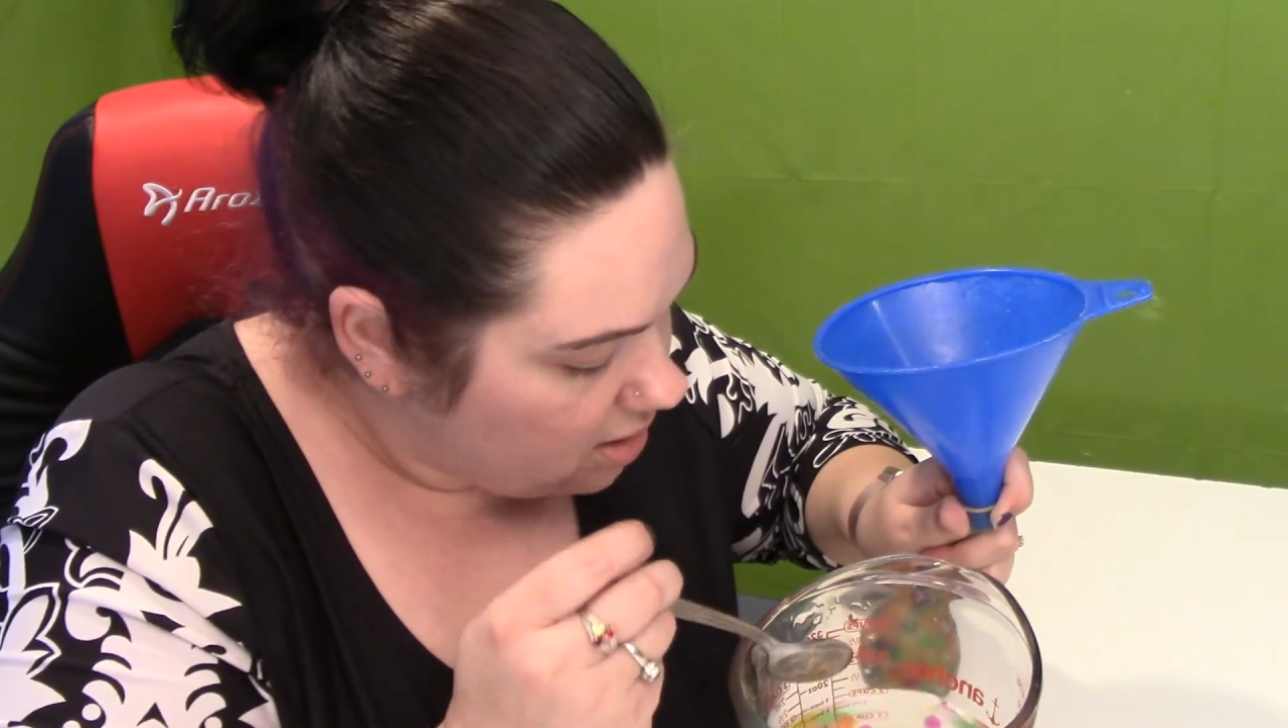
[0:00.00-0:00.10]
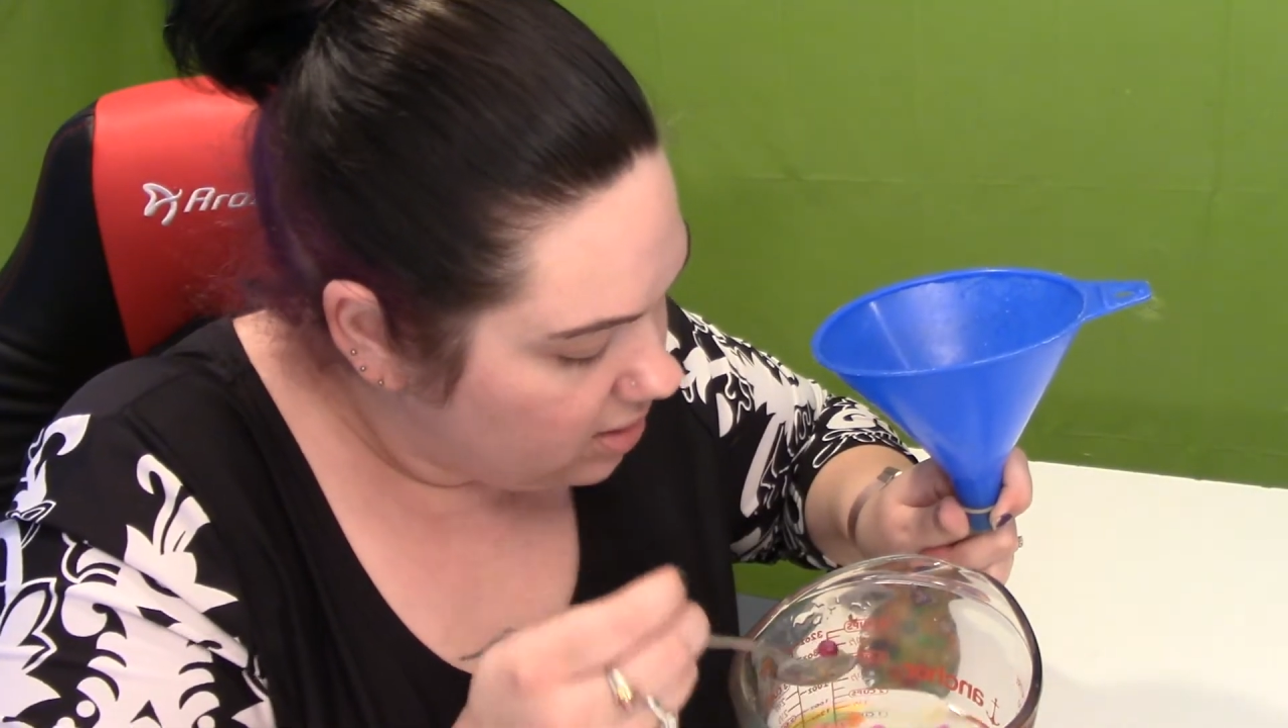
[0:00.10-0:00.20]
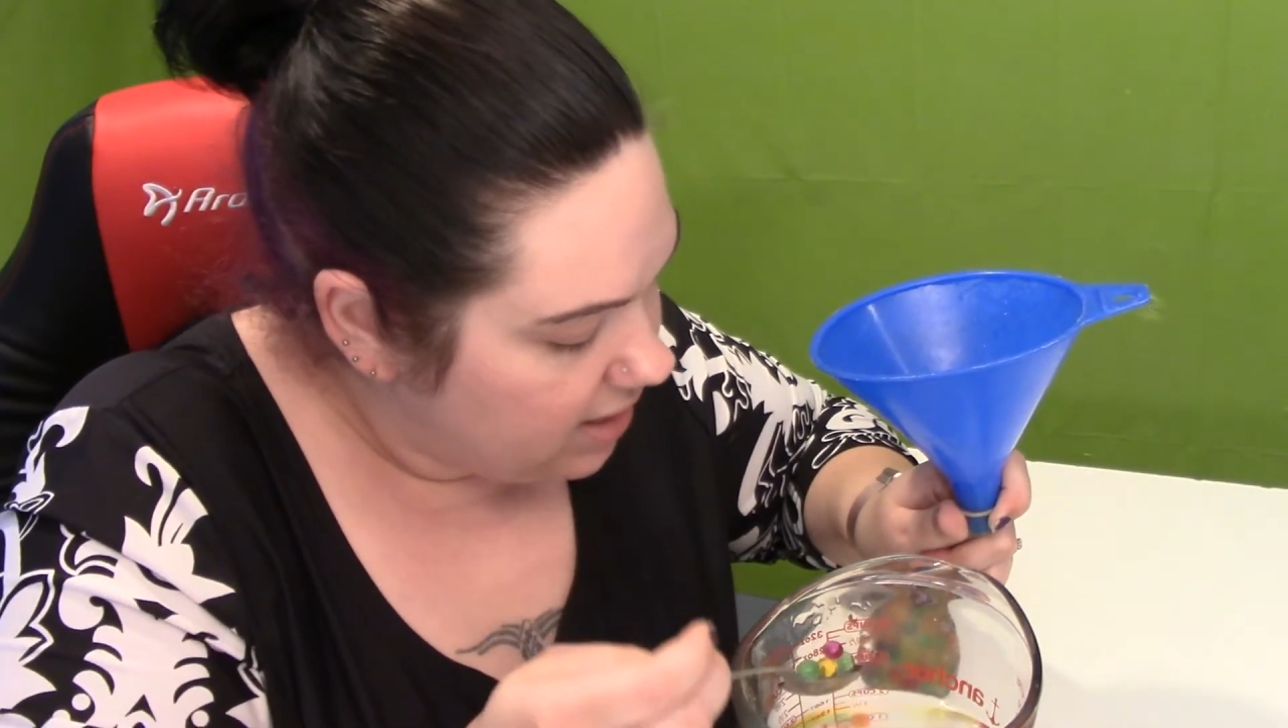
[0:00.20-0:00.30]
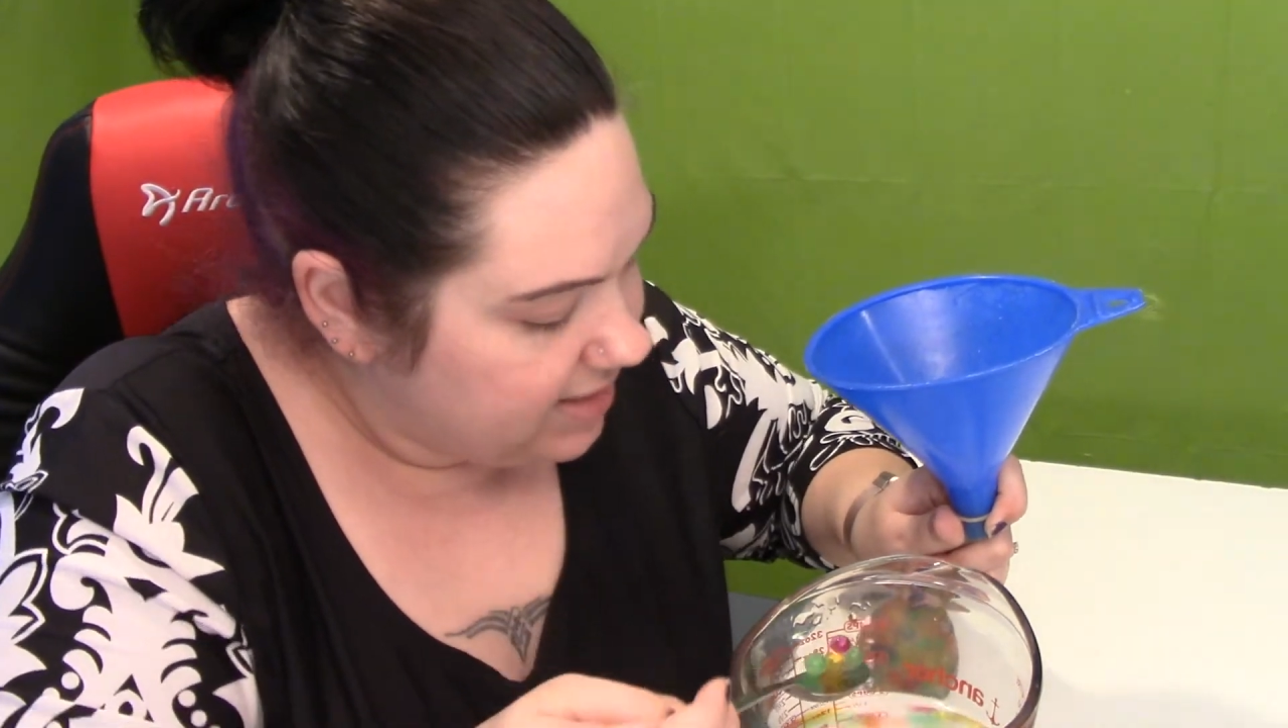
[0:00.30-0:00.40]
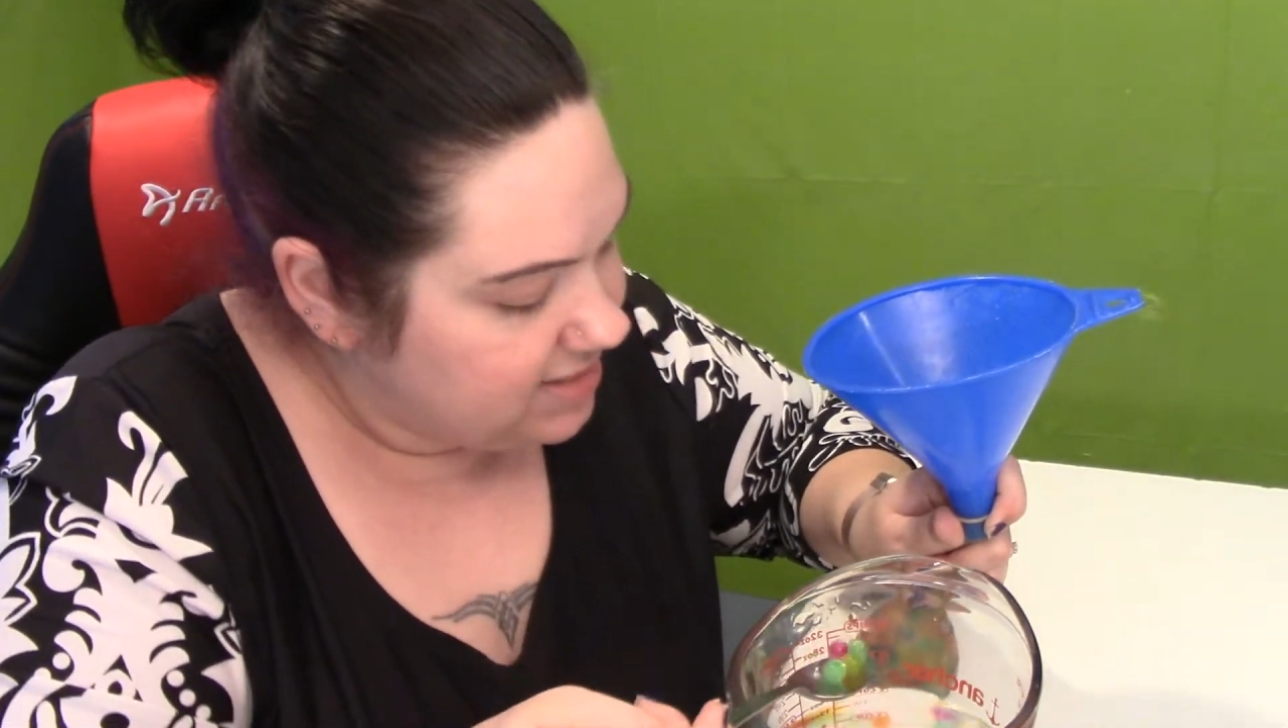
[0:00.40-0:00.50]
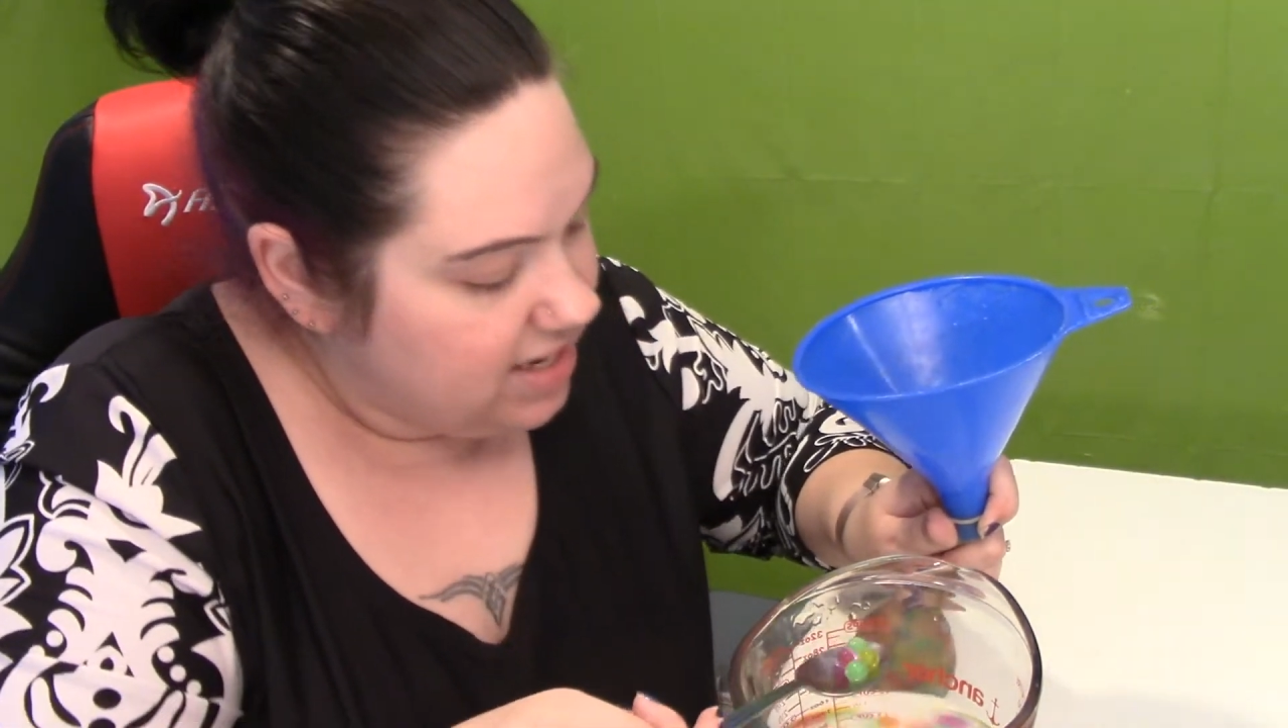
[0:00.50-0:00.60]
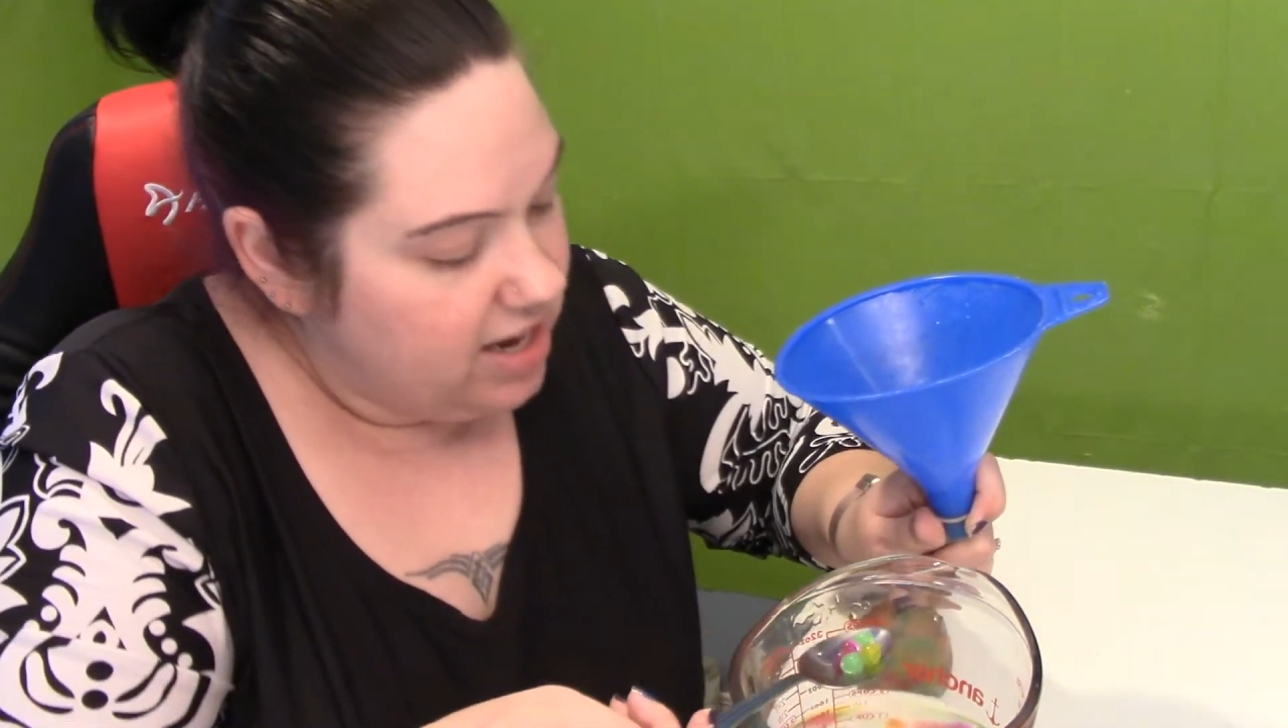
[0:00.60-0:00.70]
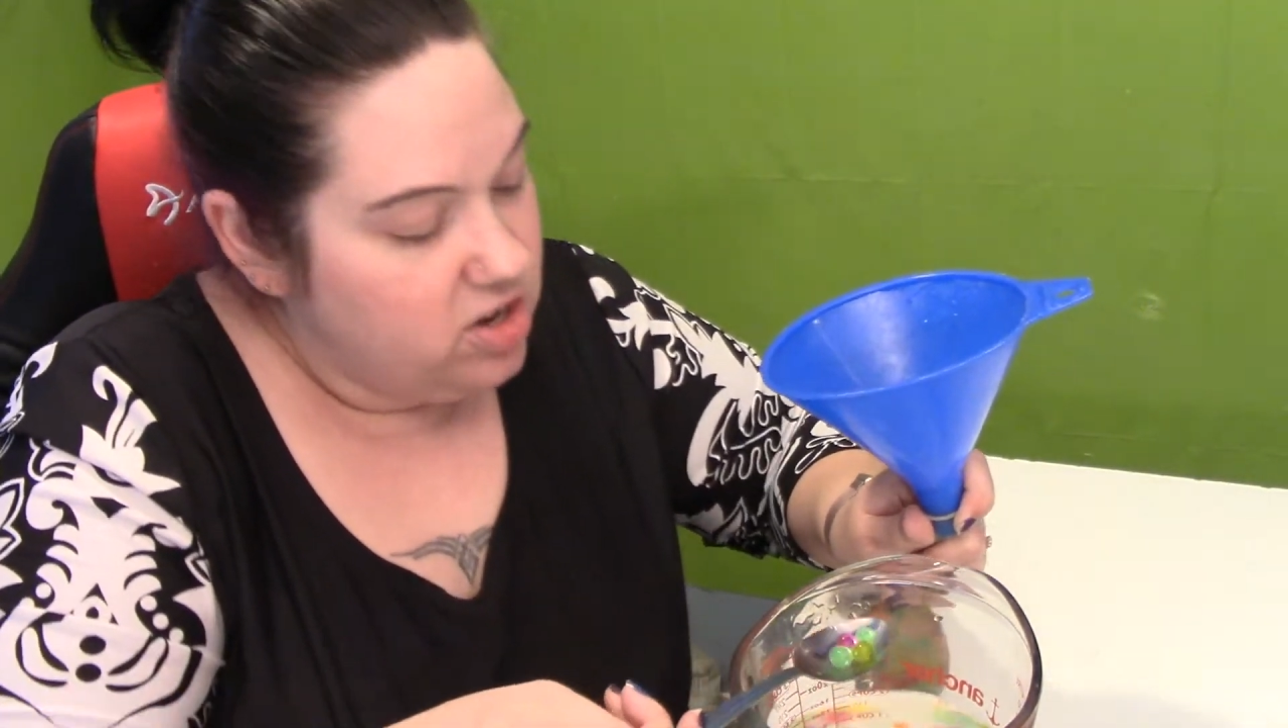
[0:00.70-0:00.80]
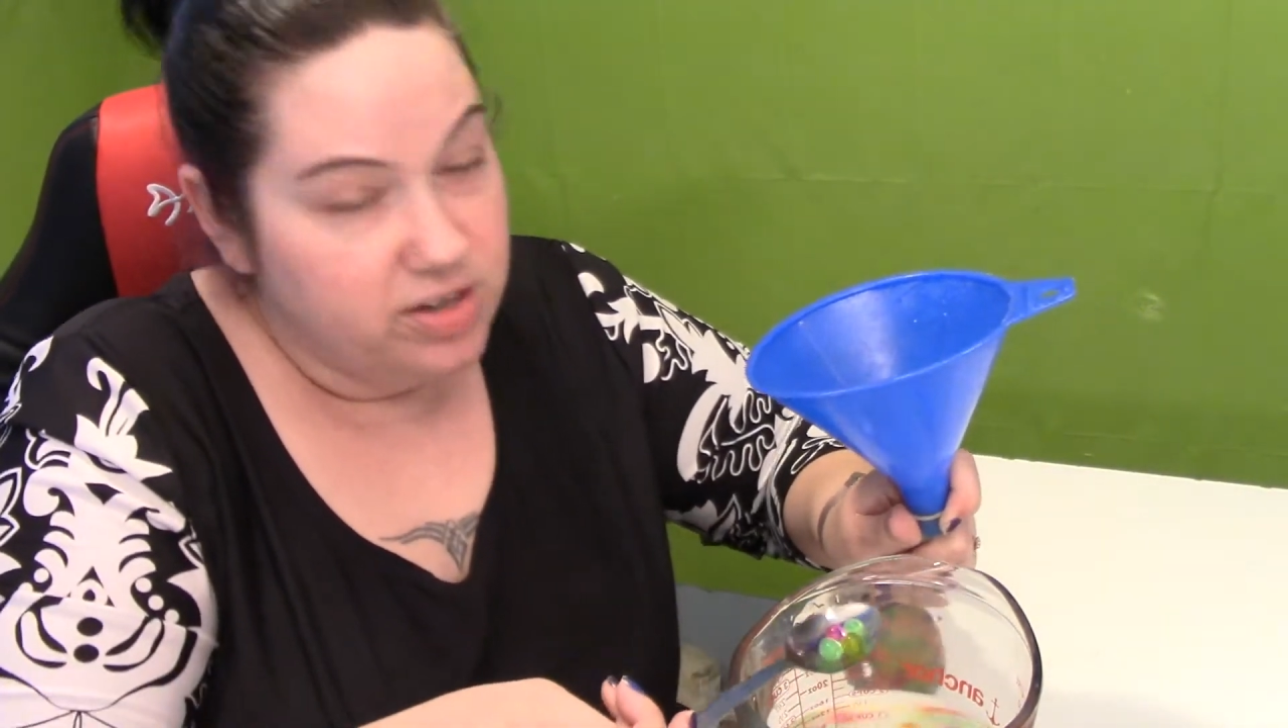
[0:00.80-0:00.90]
like I said,